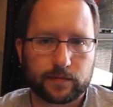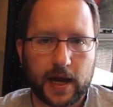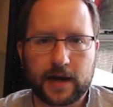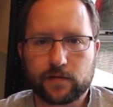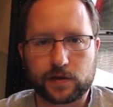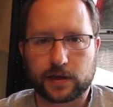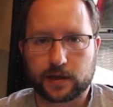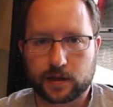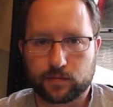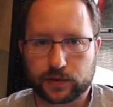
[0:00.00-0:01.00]

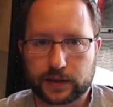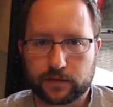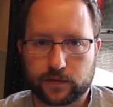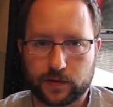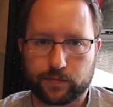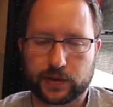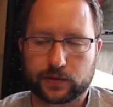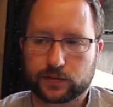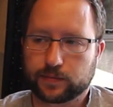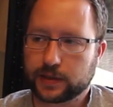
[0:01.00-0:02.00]
everything complete for the
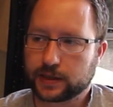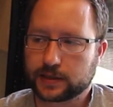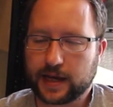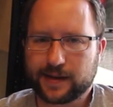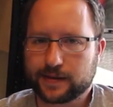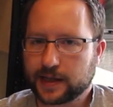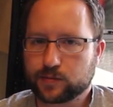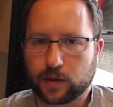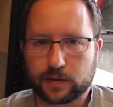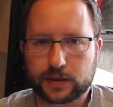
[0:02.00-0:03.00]
build, because that's
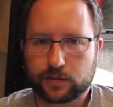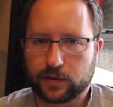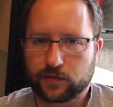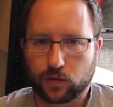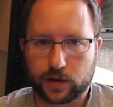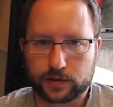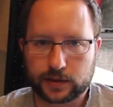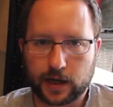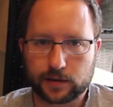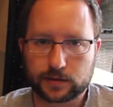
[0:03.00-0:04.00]
probably $300 or
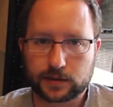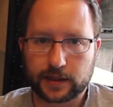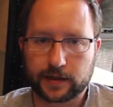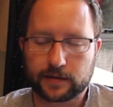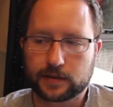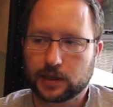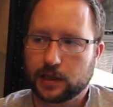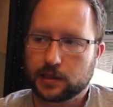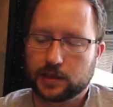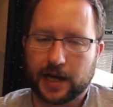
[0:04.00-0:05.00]
$400 there.
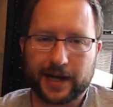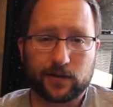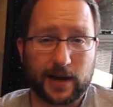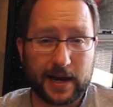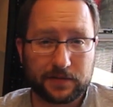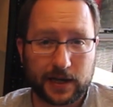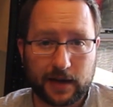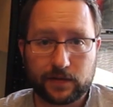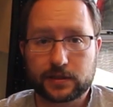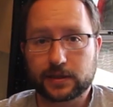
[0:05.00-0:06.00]
I don't have to
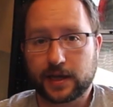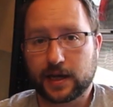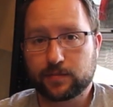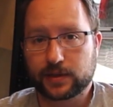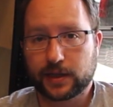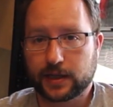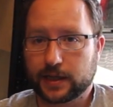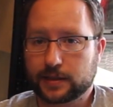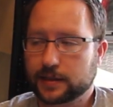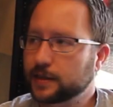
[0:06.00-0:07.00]
have it to camp in
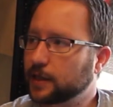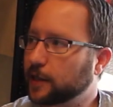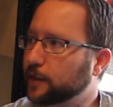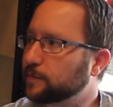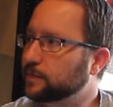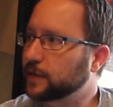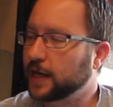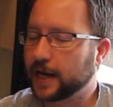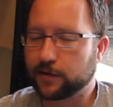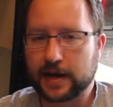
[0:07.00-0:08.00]
it. I
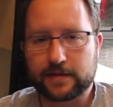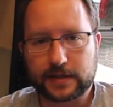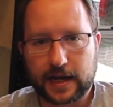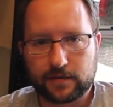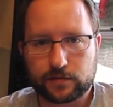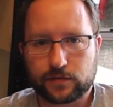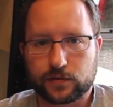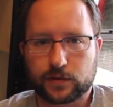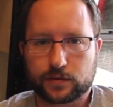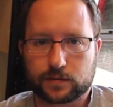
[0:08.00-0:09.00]
don't have to have it
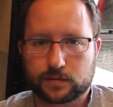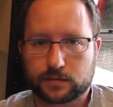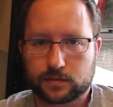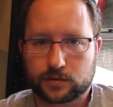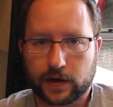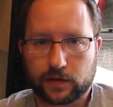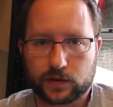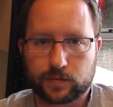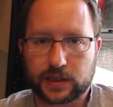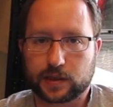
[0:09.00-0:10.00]
for the
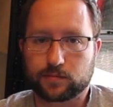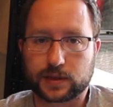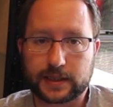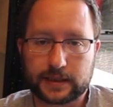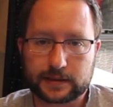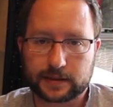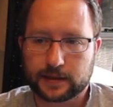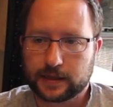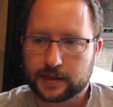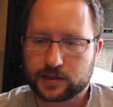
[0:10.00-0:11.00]
trailer to be complete,
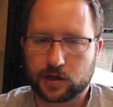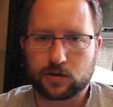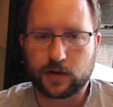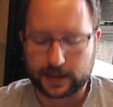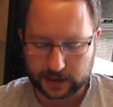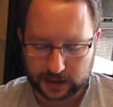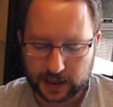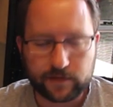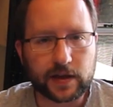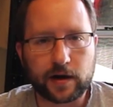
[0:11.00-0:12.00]
so I just
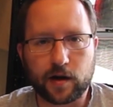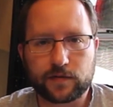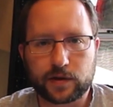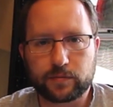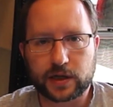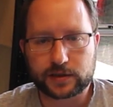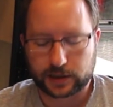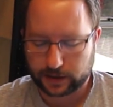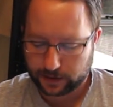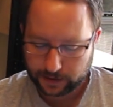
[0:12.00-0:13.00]
left that off of the
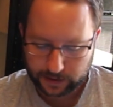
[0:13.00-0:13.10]
budget.